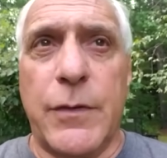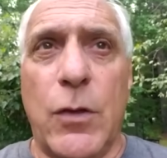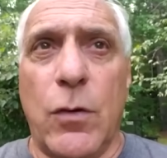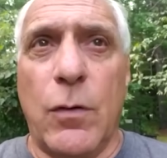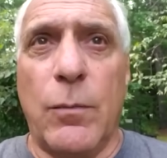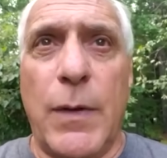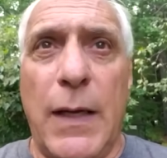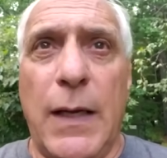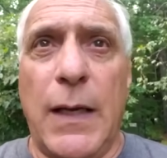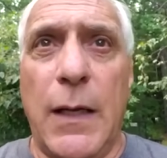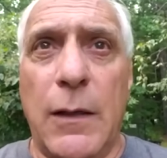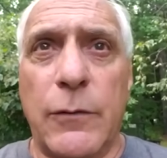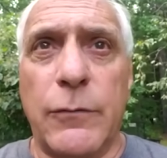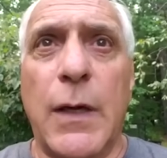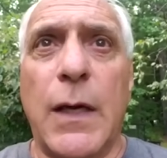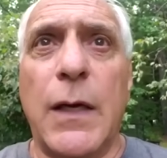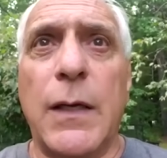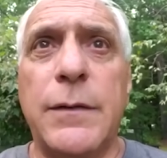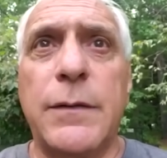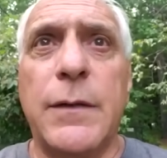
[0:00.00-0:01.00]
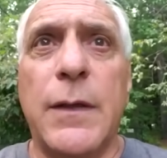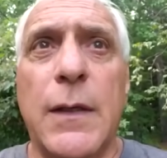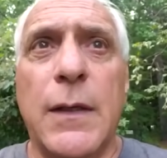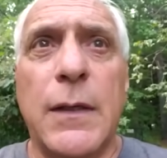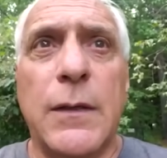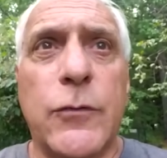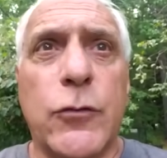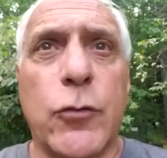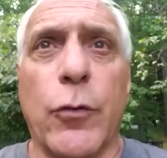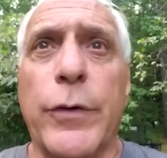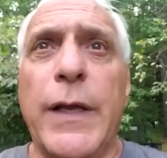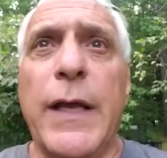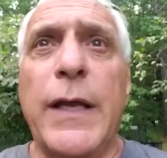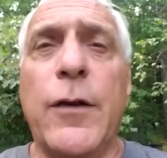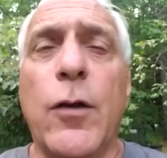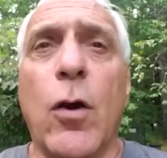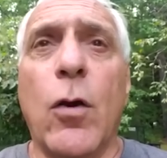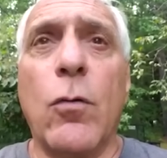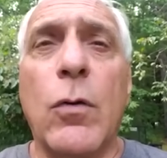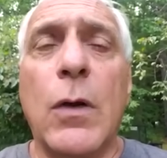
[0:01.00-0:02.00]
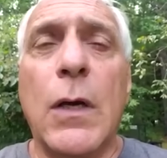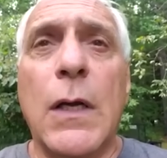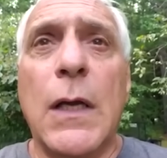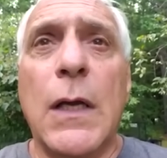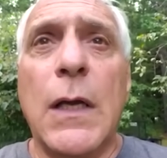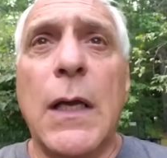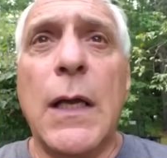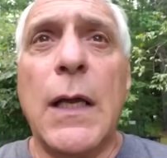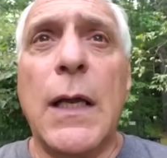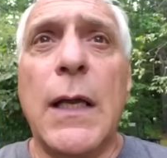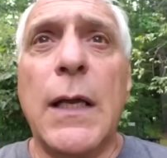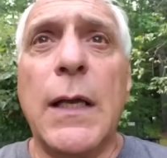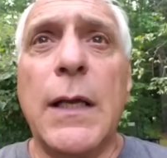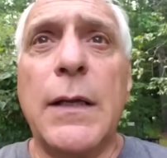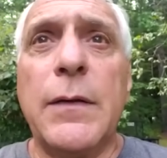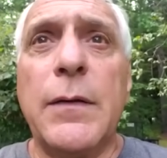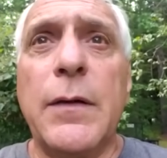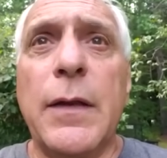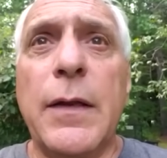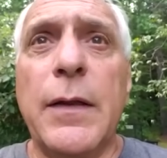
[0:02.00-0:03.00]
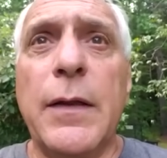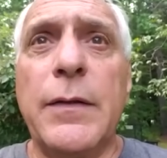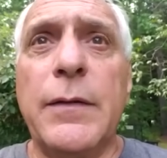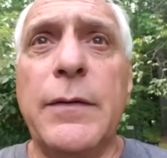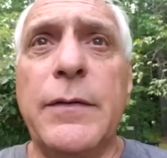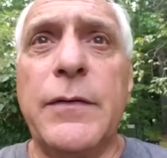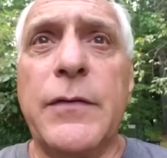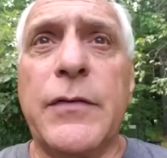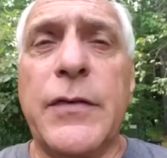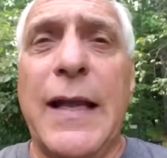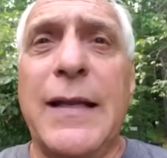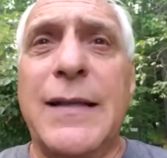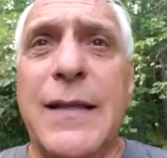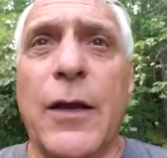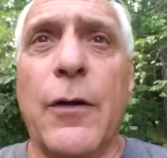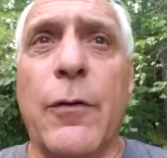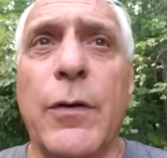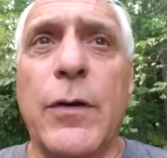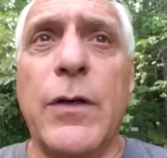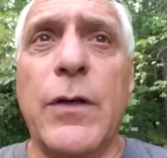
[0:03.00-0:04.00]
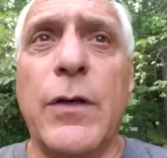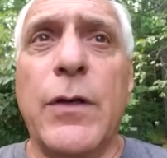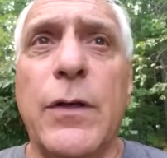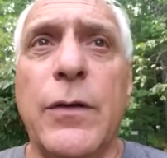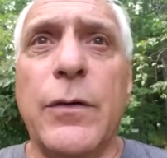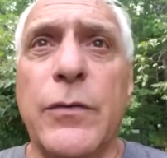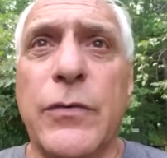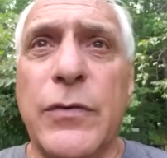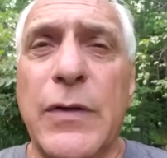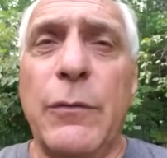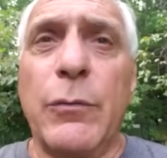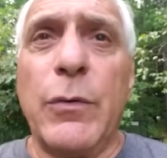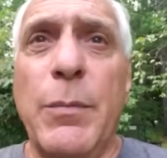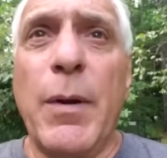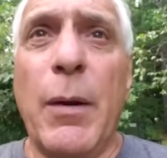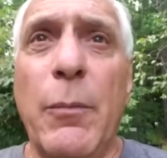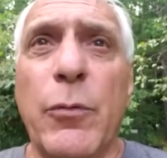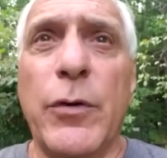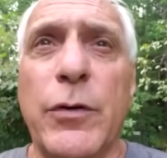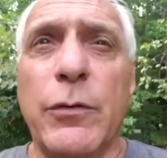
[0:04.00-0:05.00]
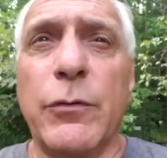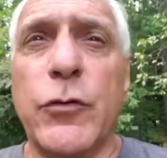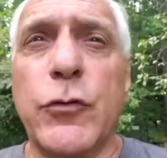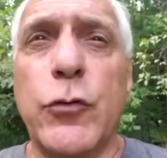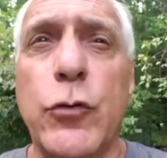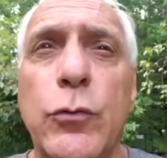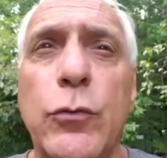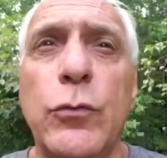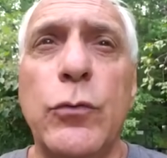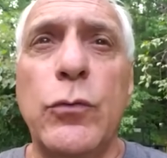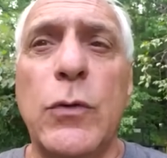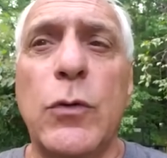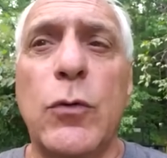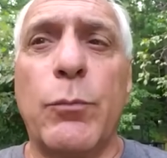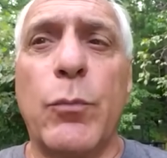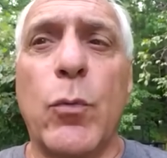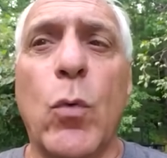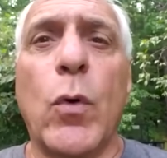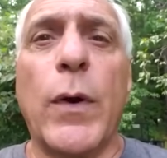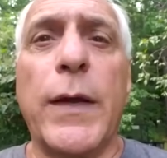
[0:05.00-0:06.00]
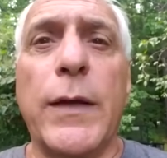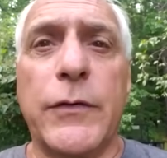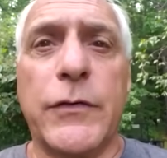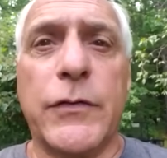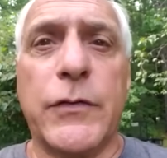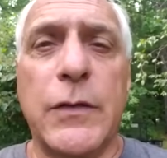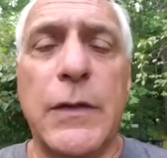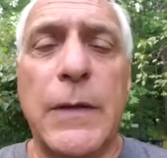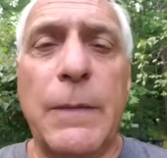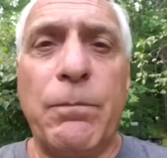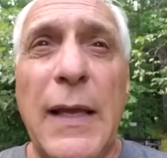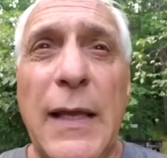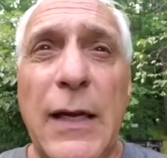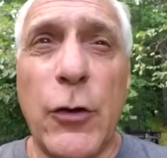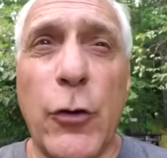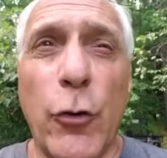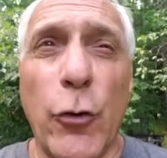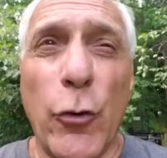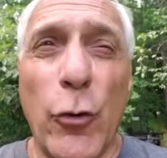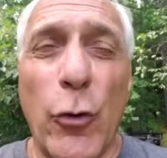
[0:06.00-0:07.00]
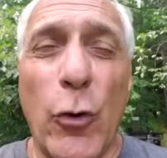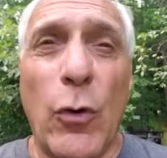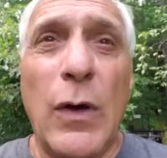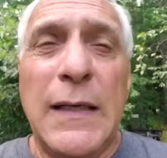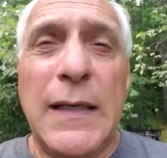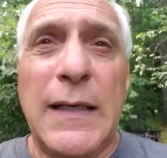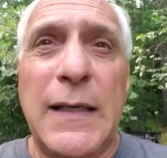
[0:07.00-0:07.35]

you know, my hot rod tornado, and sat there. And there's, I remember there was two little boys and a girl.